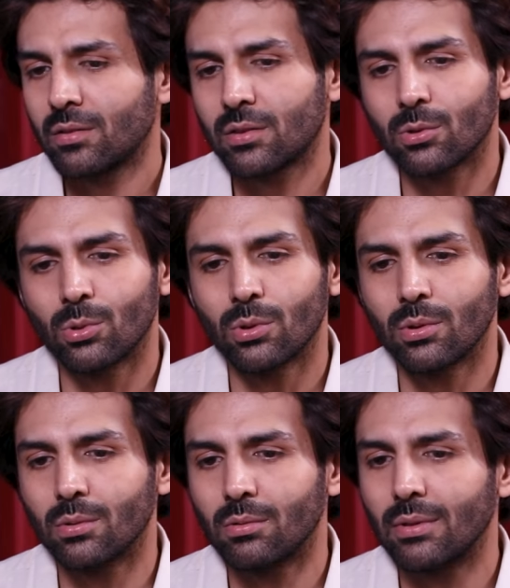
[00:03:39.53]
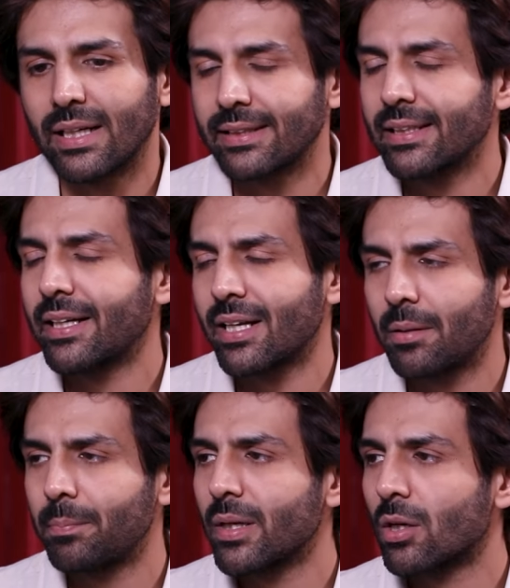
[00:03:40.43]
So I think it
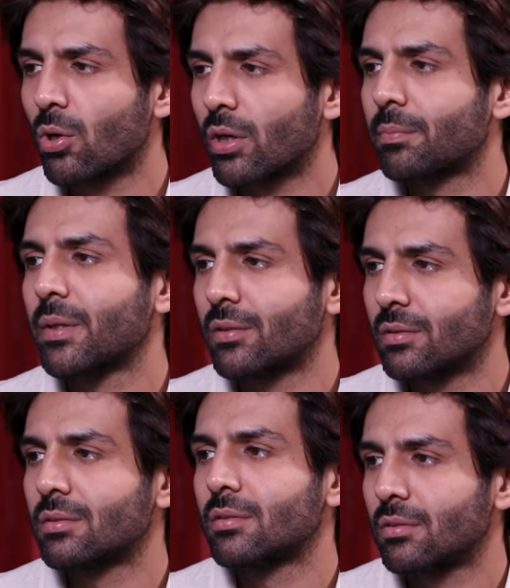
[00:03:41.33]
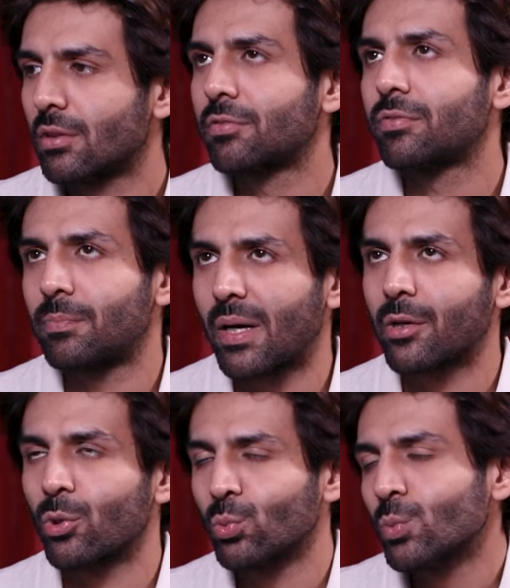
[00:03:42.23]
helped me a lot because of
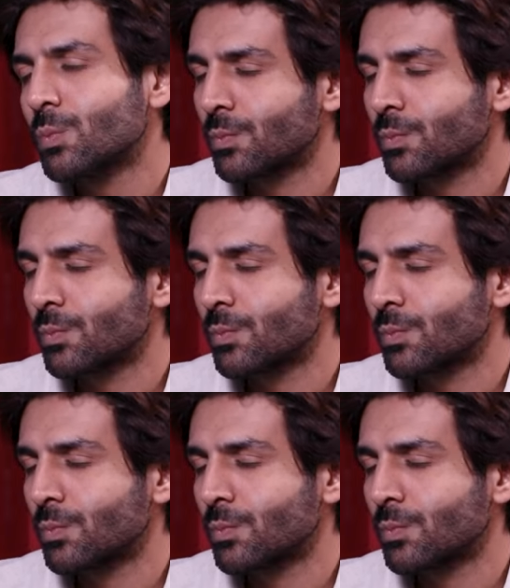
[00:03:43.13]
part two.